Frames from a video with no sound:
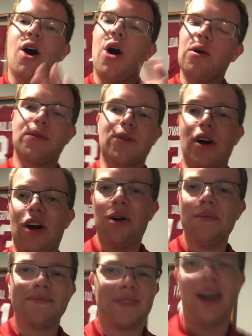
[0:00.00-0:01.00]

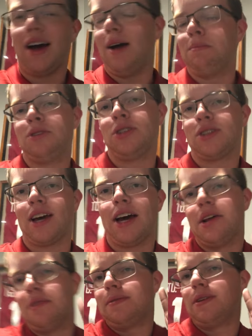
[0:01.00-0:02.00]
Overall, I'm just
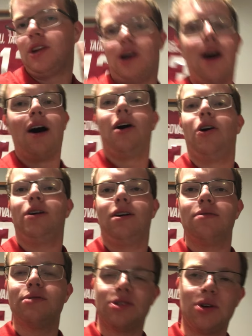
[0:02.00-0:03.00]
kind of in awe
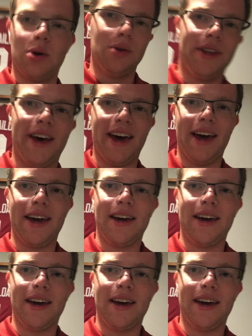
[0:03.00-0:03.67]
of this whole day.